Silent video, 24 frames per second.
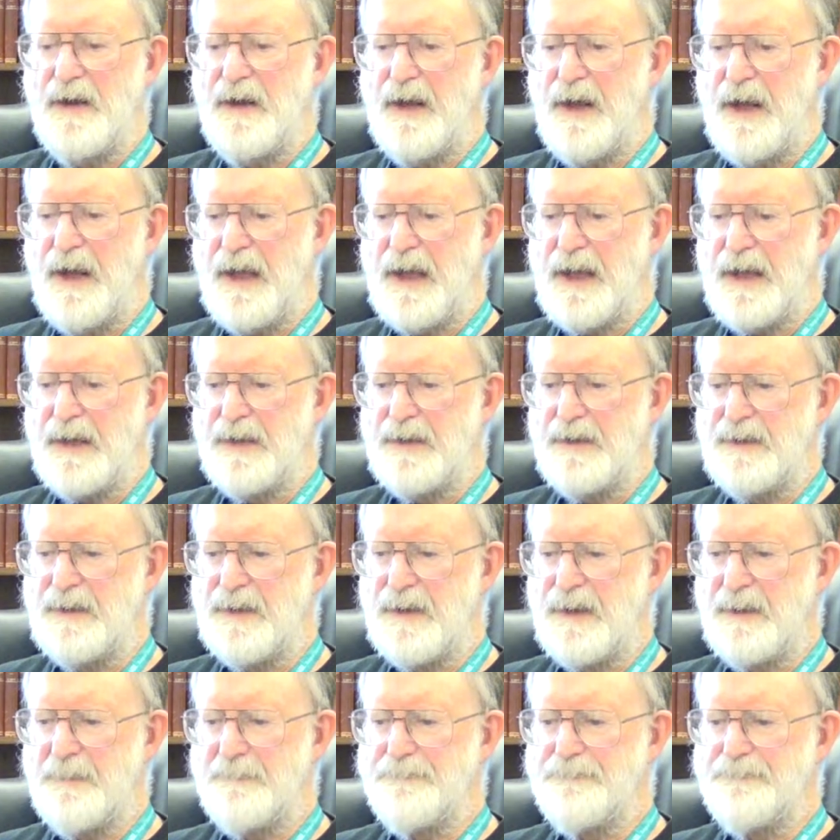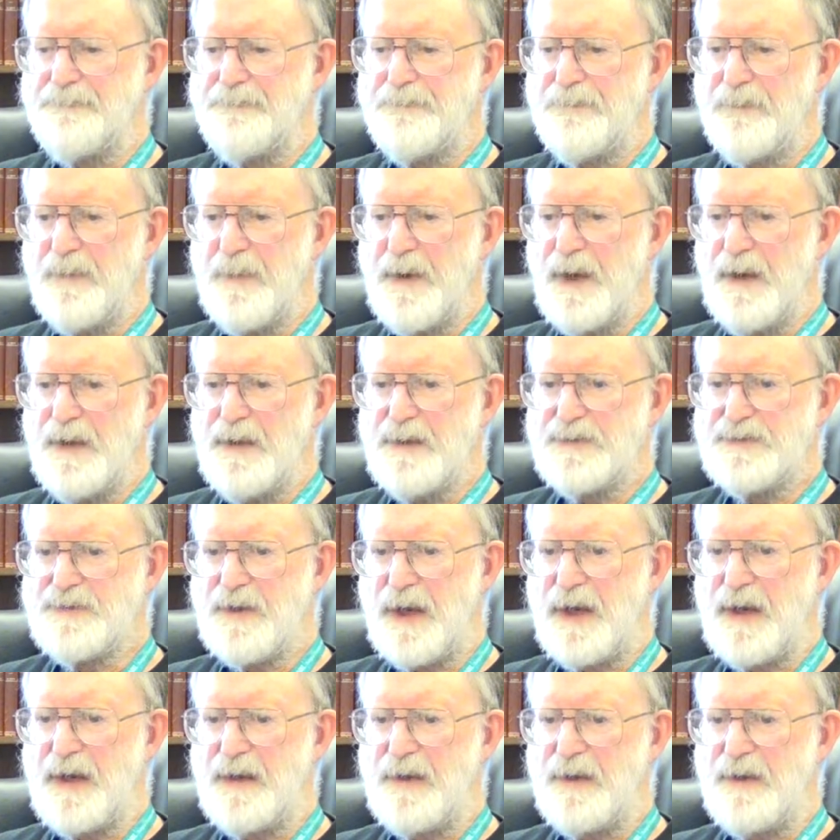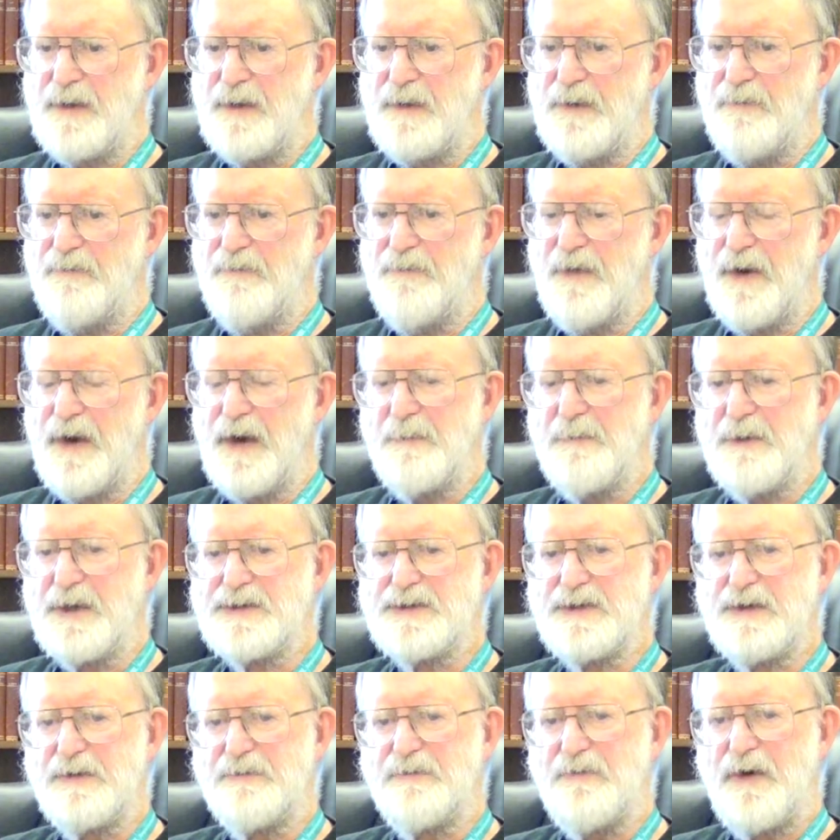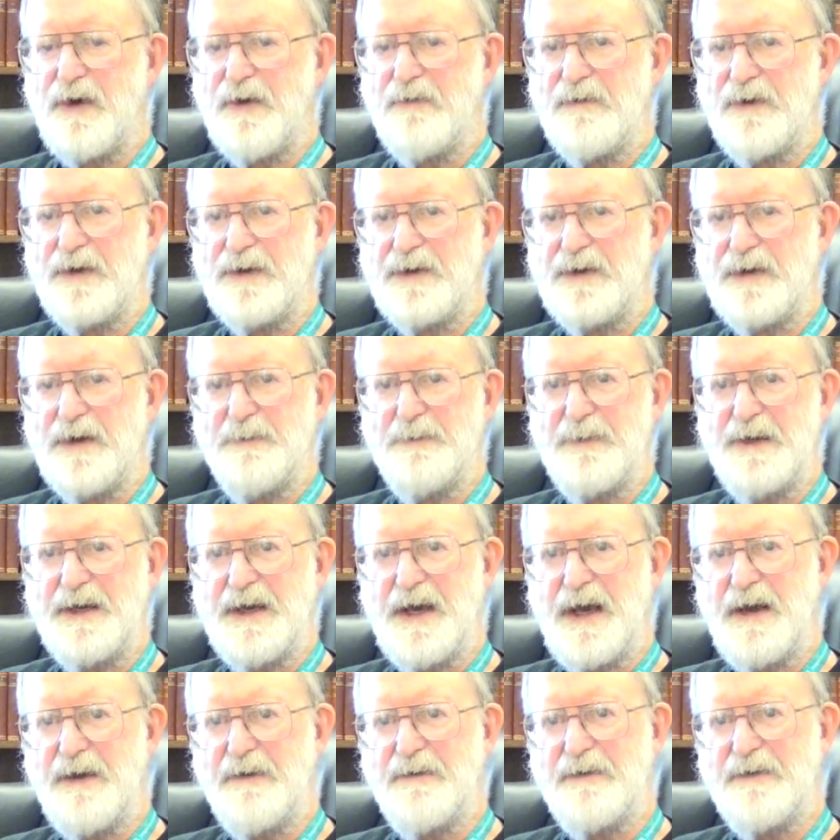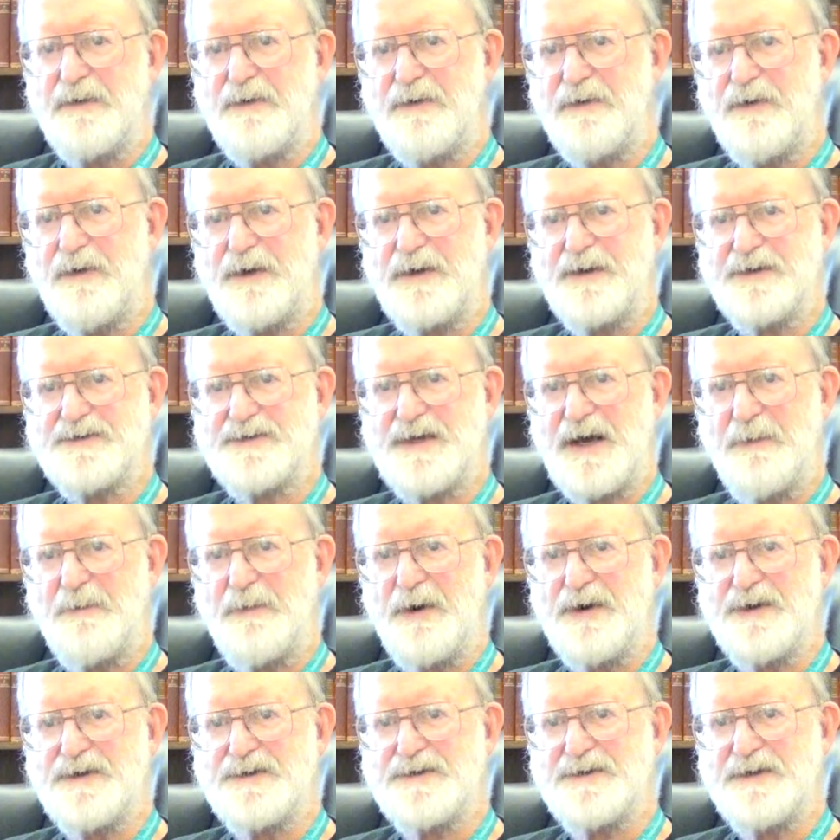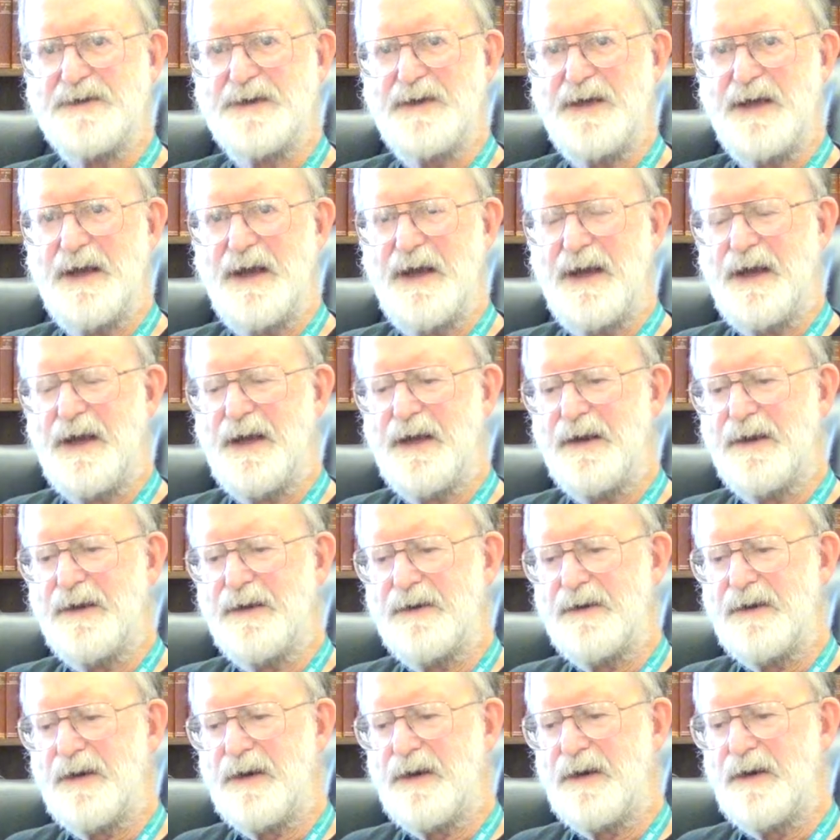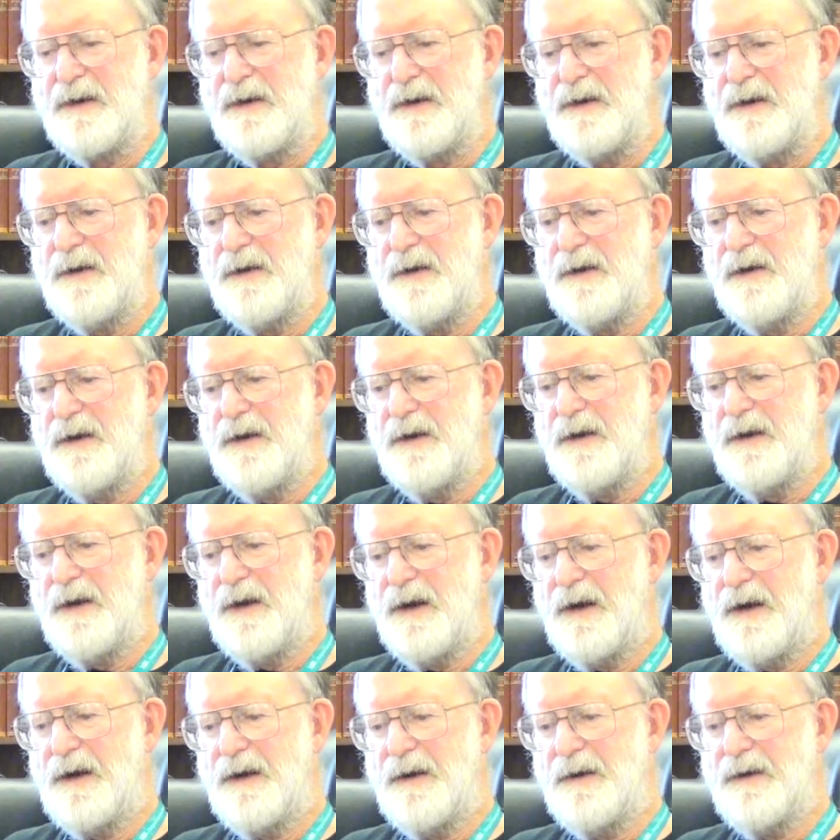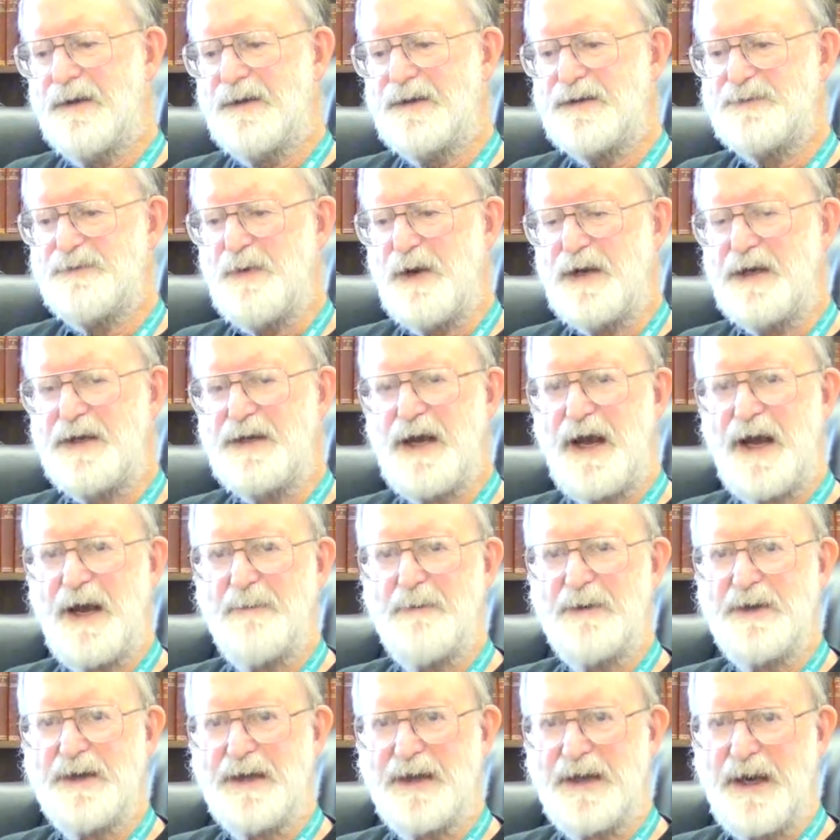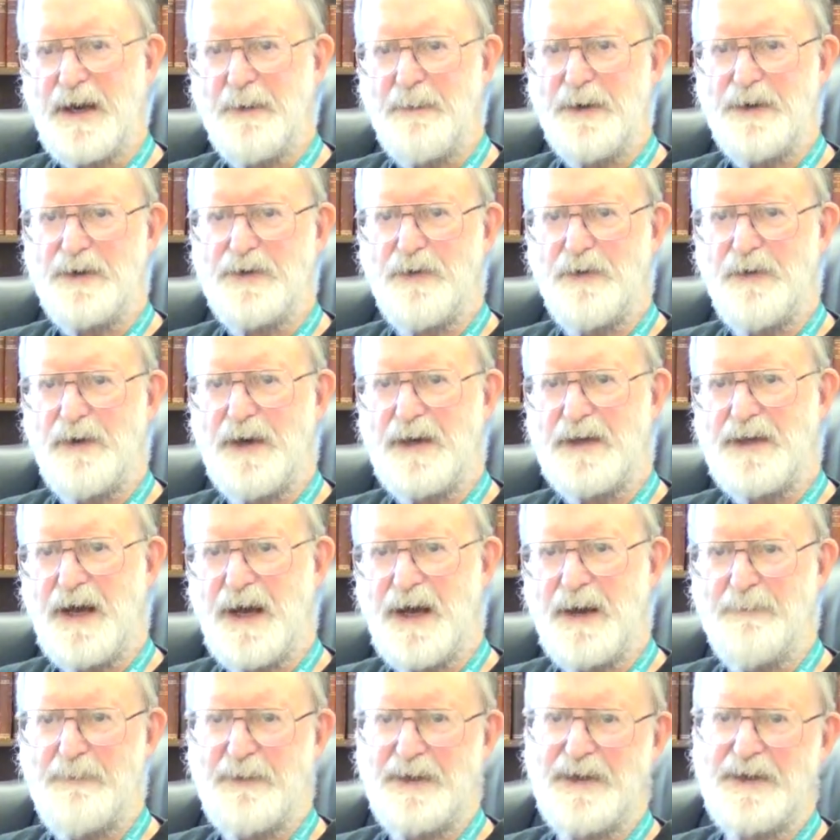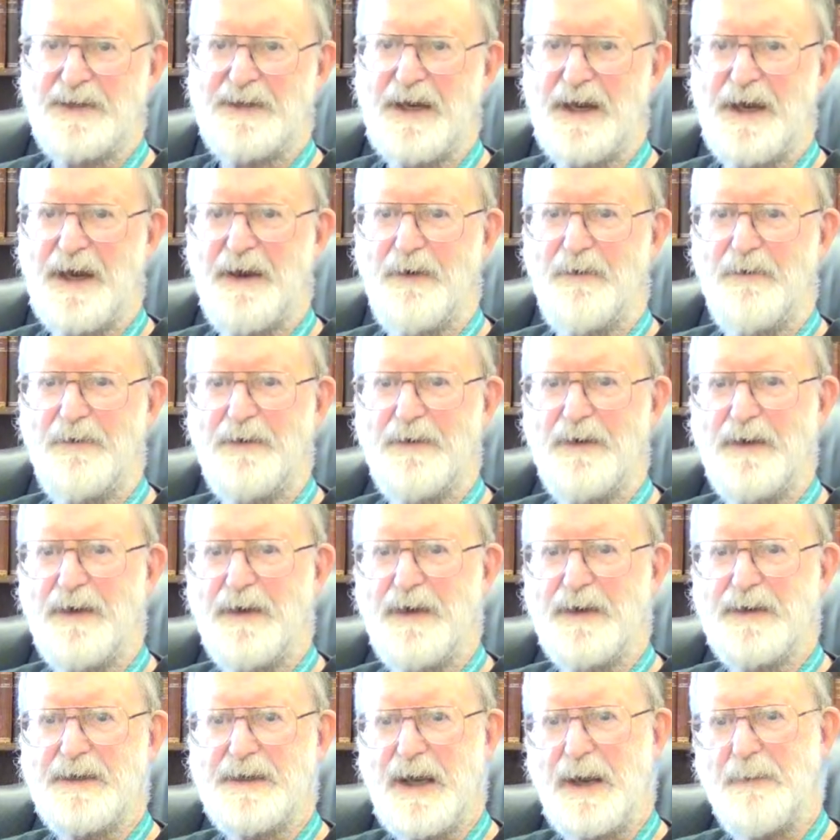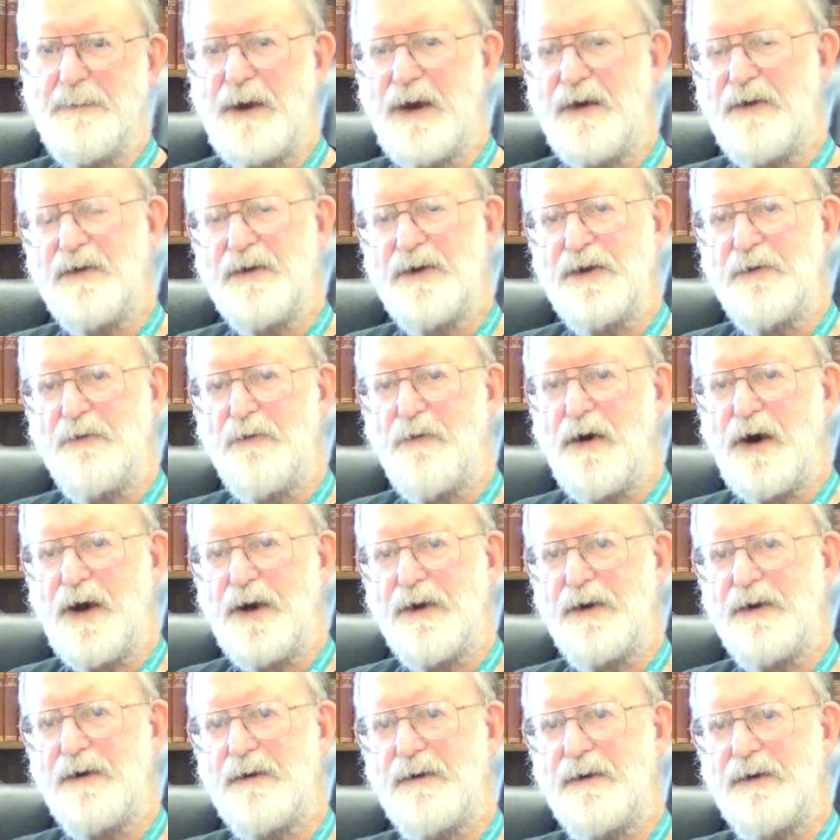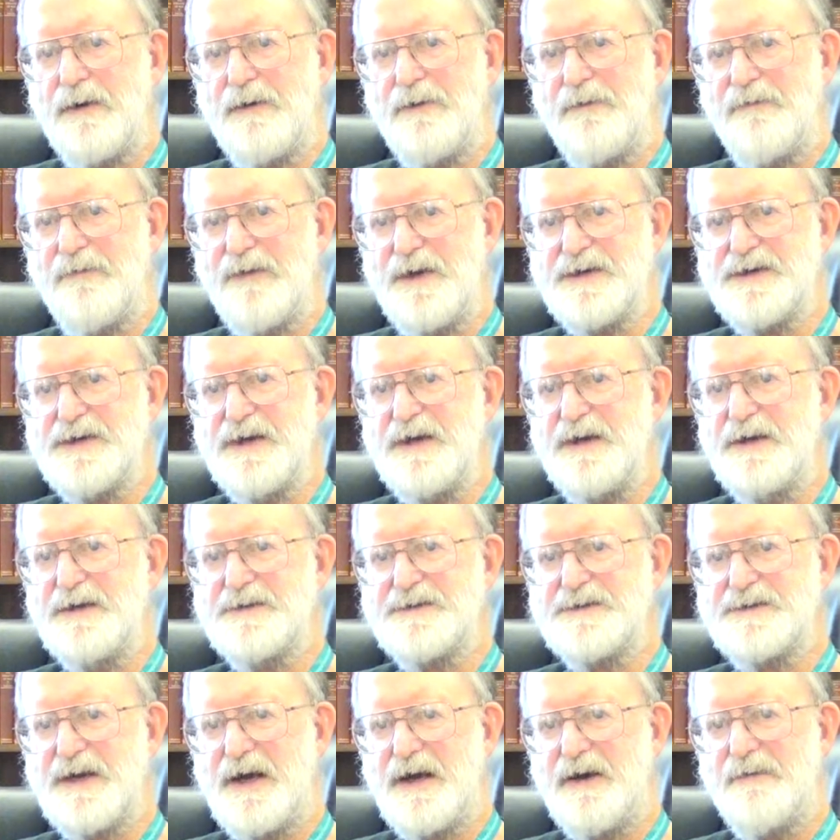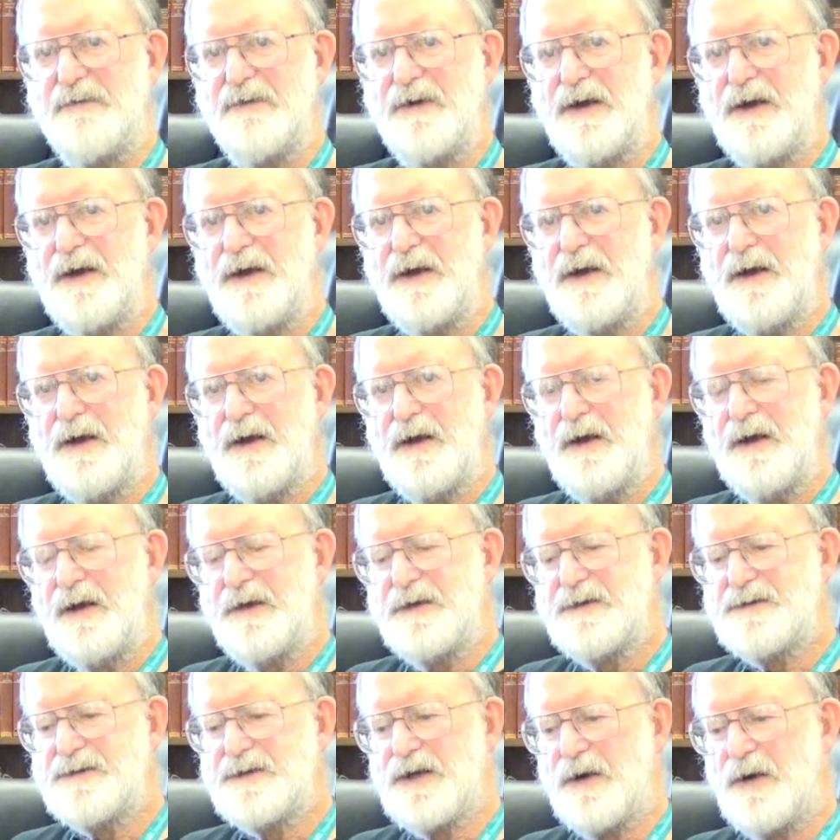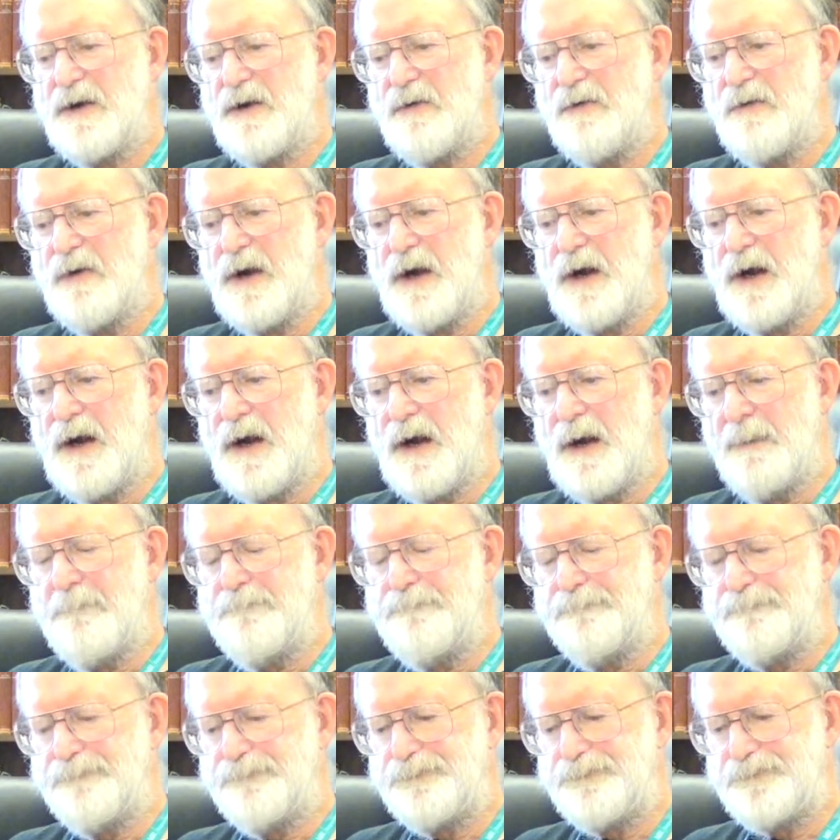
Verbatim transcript: And um, so I very much look forward coming down during the summers and uh, uh, spending time in the laboratory, time in the town time out in the water, uh, fishing and stuff. So um,